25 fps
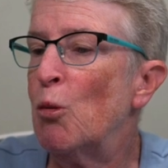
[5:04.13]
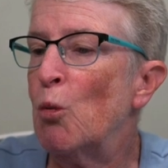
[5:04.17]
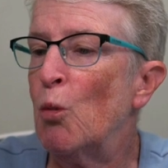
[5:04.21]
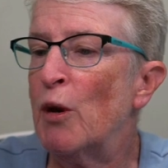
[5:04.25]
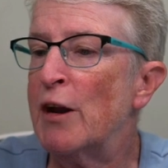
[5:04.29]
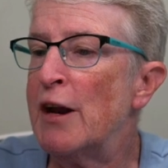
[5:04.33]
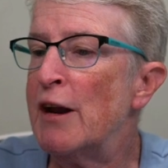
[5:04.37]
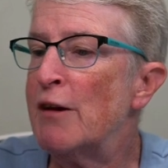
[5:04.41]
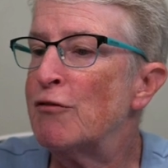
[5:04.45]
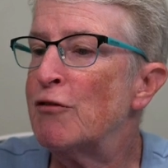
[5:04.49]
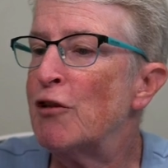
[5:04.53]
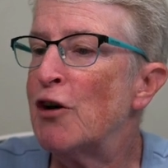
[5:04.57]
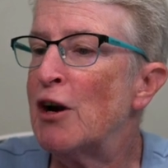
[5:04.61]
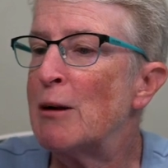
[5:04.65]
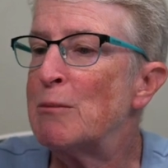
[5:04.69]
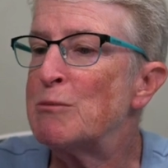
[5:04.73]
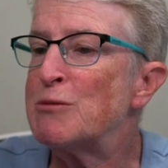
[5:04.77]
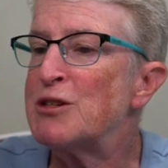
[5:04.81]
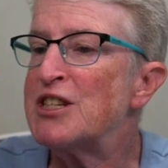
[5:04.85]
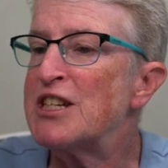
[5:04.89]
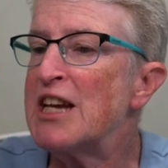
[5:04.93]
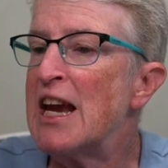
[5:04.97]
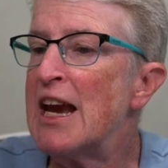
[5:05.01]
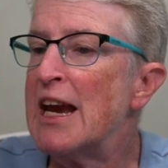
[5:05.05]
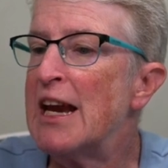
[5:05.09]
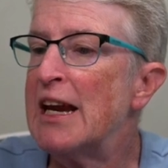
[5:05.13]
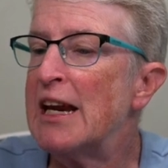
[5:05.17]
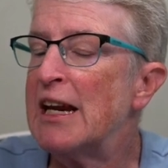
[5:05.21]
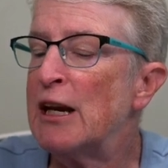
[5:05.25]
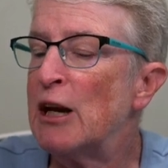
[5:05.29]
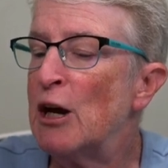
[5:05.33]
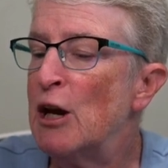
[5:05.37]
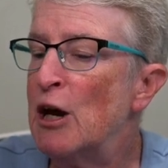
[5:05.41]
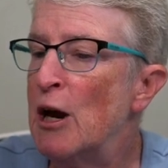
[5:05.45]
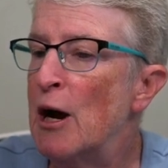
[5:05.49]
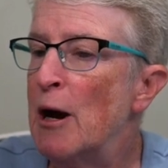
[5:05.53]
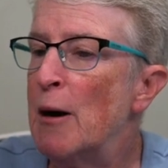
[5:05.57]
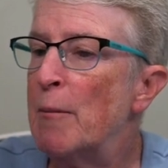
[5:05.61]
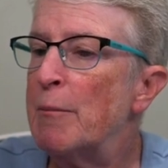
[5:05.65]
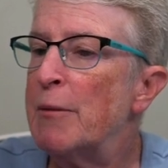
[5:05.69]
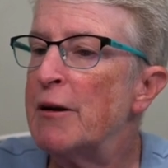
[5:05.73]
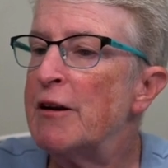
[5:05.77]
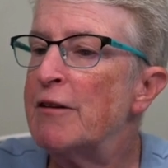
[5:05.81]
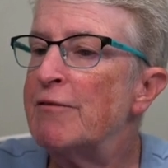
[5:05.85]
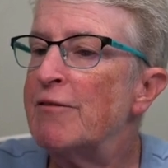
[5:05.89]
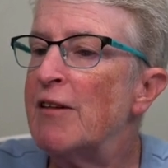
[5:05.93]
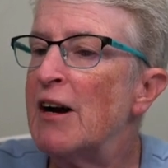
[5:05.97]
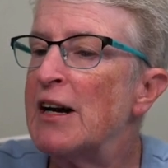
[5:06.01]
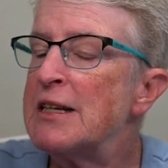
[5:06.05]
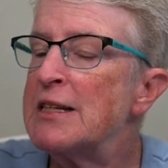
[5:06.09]
whatever I'm saying. But
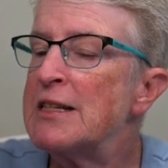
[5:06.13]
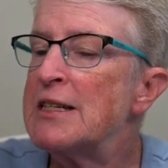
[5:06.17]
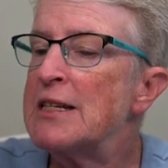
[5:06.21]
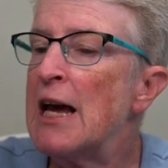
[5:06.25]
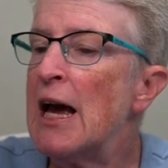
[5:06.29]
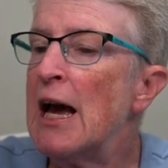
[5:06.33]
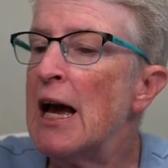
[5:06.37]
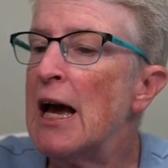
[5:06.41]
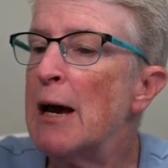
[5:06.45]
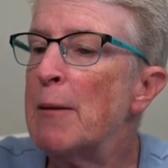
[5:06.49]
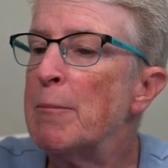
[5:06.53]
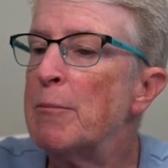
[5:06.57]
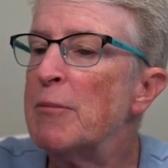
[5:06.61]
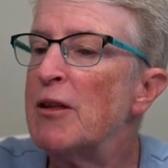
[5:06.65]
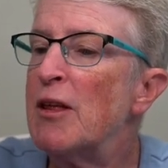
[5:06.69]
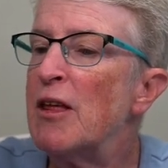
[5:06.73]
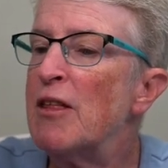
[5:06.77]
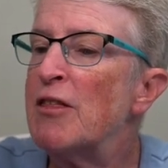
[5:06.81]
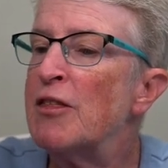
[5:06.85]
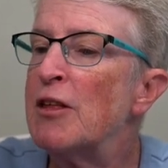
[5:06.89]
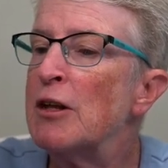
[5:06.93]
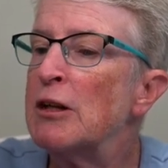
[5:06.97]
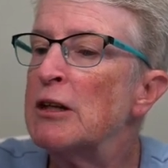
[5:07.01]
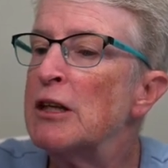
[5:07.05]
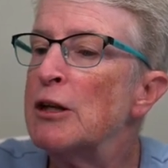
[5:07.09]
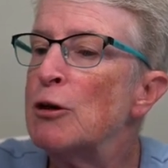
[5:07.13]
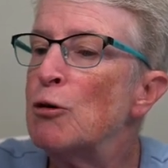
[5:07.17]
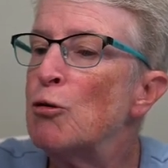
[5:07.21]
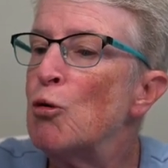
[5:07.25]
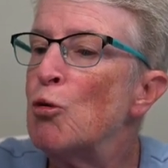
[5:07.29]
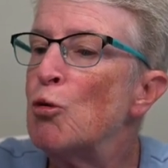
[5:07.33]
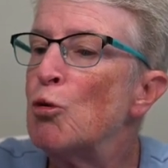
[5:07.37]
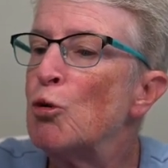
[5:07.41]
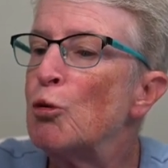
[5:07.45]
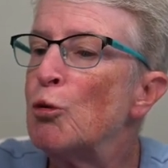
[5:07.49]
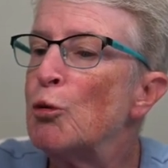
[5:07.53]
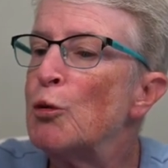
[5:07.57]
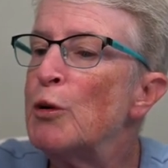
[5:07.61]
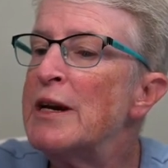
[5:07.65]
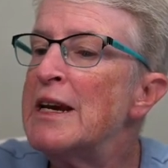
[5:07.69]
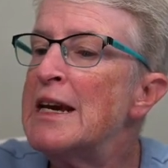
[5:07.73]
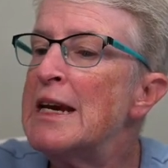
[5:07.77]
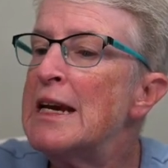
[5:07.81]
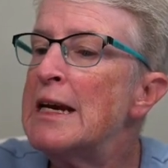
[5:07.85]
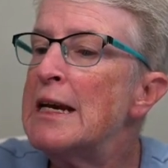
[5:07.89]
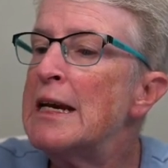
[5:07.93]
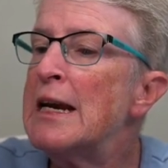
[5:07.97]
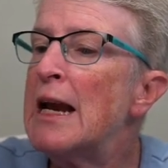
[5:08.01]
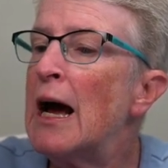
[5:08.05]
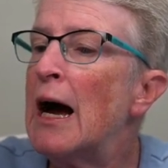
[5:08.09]
if I tap the little
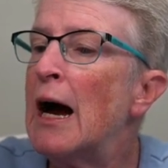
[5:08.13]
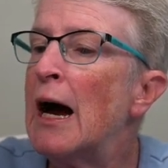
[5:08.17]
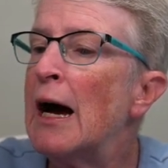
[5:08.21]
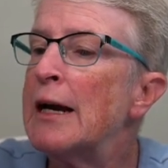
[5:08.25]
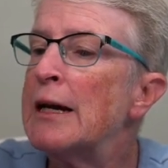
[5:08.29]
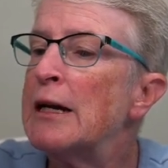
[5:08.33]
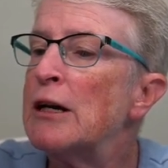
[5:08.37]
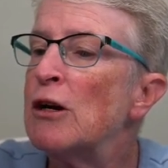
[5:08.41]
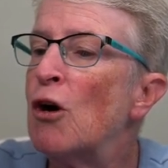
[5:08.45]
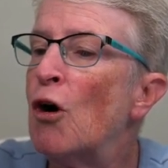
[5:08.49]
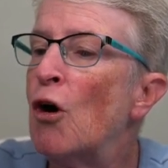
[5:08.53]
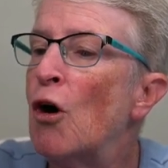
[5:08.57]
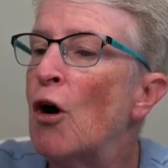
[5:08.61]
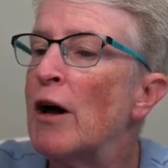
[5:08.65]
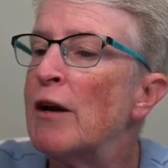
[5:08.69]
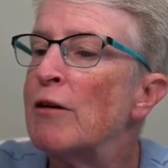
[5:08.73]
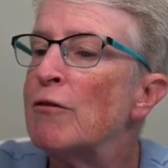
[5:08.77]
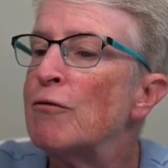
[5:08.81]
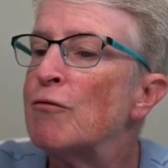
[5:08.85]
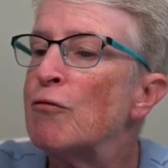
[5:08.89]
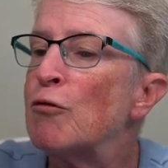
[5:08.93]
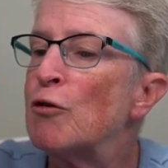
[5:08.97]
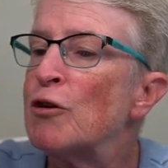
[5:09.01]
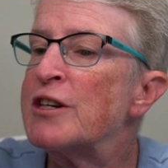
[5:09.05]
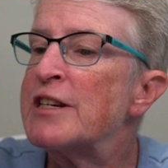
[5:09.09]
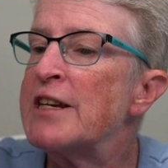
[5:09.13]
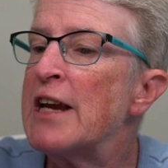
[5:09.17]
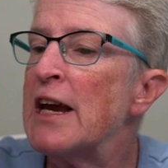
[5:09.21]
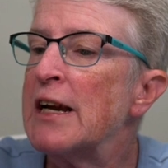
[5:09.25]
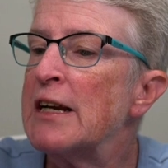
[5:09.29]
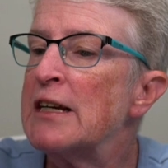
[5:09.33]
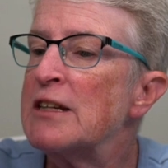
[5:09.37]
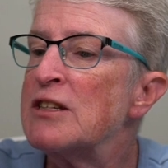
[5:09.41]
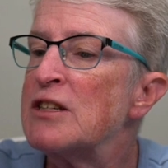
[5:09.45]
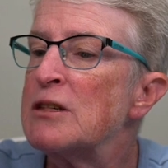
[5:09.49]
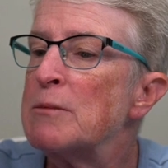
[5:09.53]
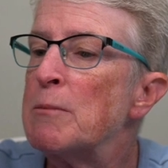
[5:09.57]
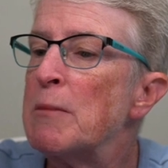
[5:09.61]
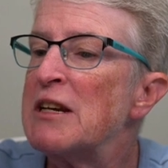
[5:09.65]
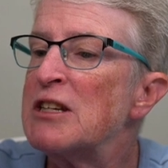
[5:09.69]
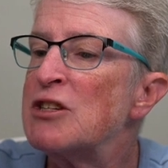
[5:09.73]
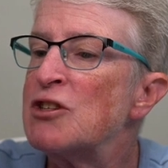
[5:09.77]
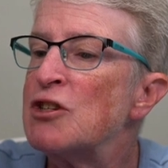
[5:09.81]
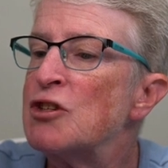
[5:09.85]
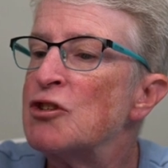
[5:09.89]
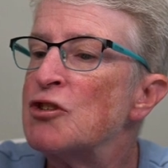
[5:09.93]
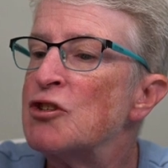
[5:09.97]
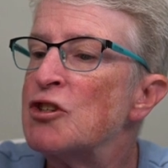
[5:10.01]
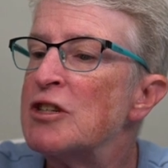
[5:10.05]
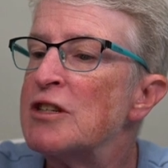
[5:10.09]
green icon for text
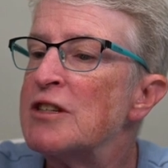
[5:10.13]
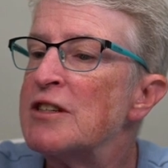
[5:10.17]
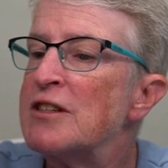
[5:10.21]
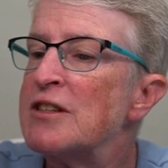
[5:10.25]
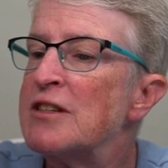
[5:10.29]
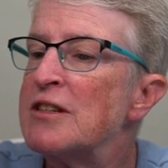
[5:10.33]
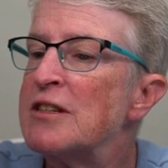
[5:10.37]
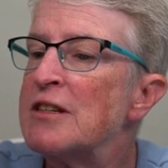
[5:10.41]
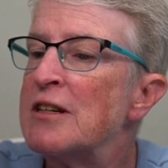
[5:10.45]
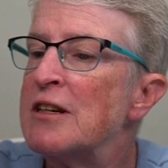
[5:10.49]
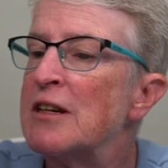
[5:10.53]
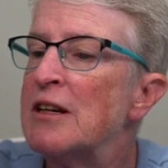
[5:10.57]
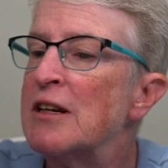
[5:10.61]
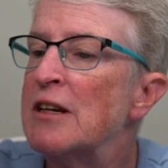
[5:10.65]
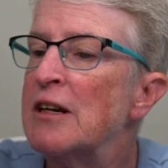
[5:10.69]
messages,